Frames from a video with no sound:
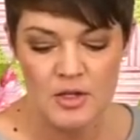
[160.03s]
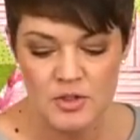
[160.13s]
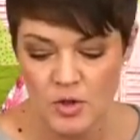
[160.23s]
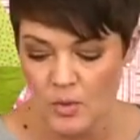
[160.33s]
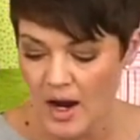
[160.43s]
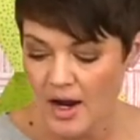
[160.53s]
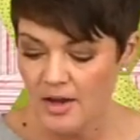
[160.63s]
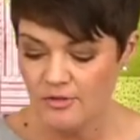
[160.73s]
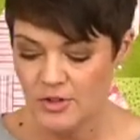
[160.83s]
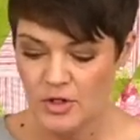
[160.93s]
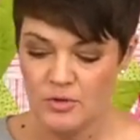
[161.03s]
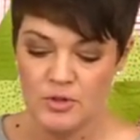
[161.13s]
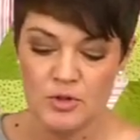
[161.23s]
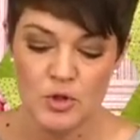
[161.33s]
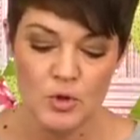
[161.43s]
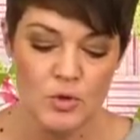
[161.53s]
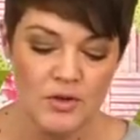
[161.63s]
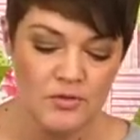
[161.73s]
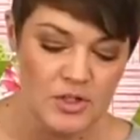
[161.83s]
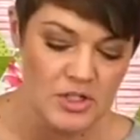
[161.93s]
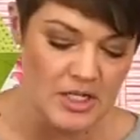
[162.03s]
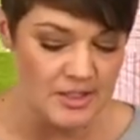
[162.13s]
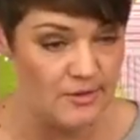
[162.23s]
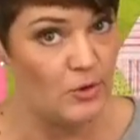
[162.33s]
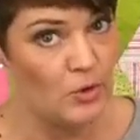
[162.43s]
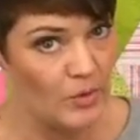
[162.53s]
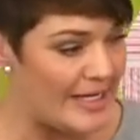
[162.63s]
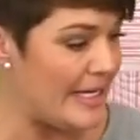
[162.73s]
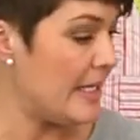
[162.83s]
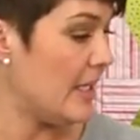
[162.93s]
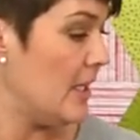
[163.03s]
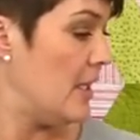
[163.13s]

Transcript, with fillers: So I've chosen two different shades of green